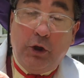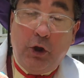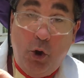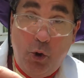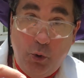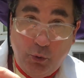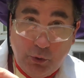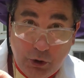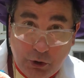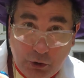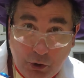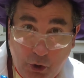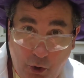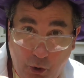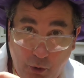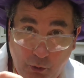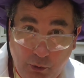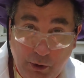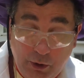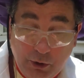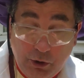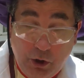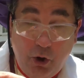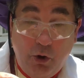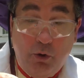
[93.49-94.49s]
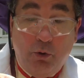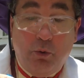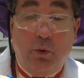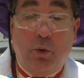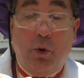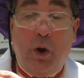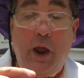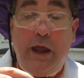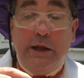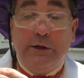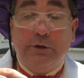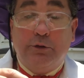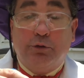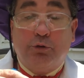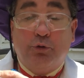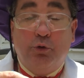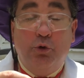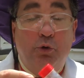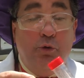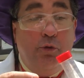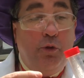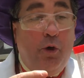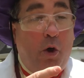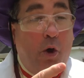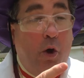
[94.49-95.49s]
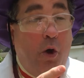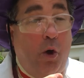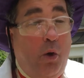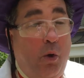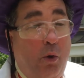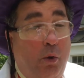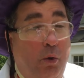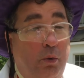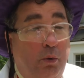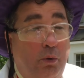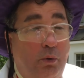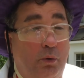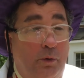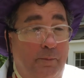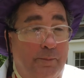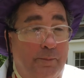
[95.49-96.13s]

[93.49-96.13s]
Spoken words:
Coca-Cola go right through the hole,